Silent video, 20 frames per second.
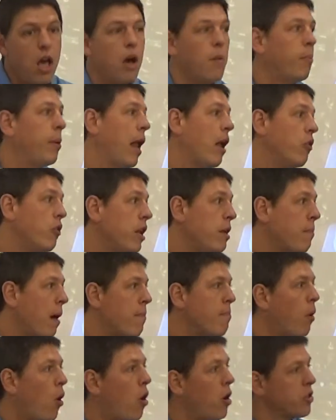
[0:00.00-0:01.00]
But I don't need my
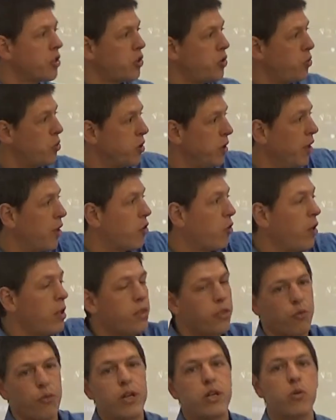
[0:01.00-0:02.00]
boss, who's literally
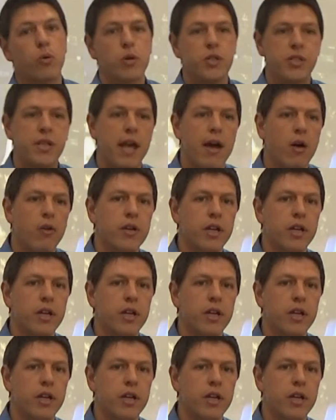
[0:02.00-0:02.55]
3 doors down,